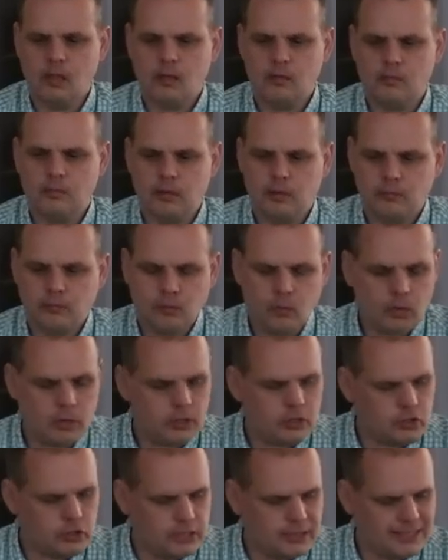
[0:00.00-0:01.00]
Before
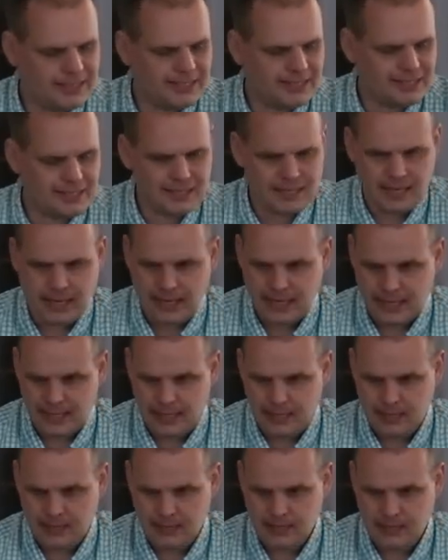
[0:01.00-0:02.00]
Jesus
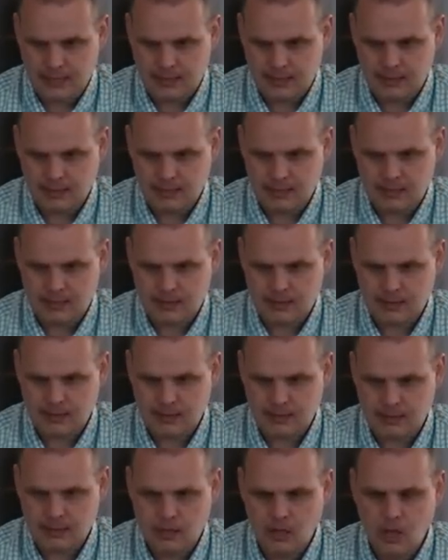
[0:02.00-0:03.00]
died,
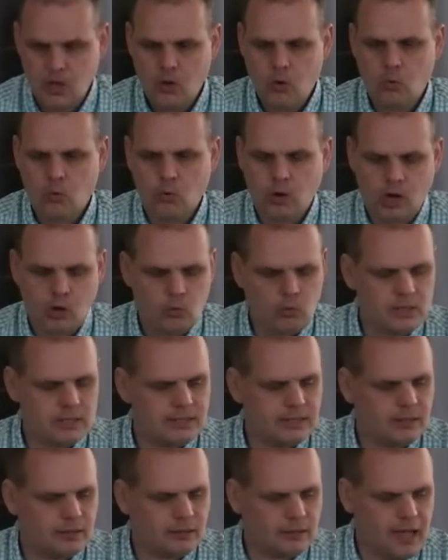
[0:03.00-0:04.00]
what was
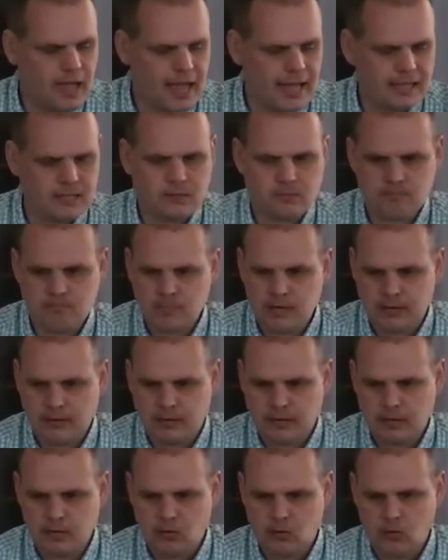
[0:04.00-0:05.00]
the last
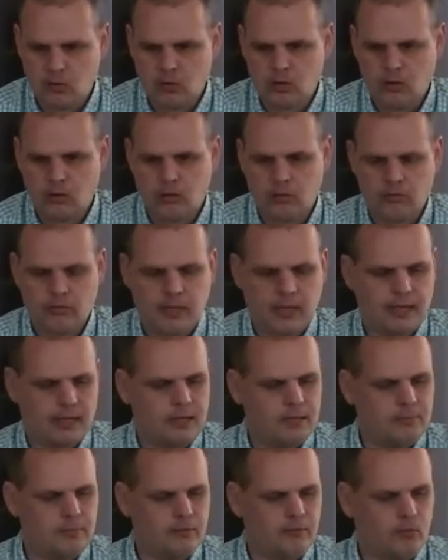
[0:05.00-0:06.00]
miracle that
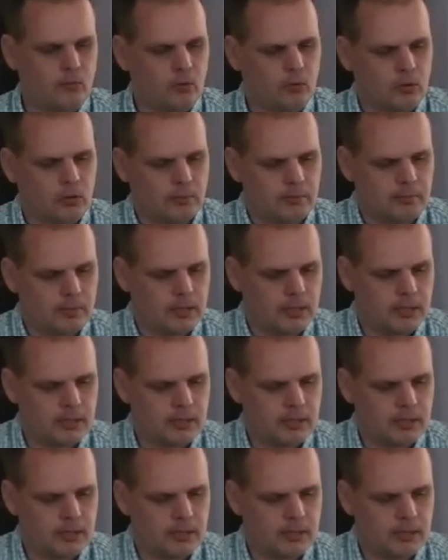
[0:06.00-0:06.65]
he performed?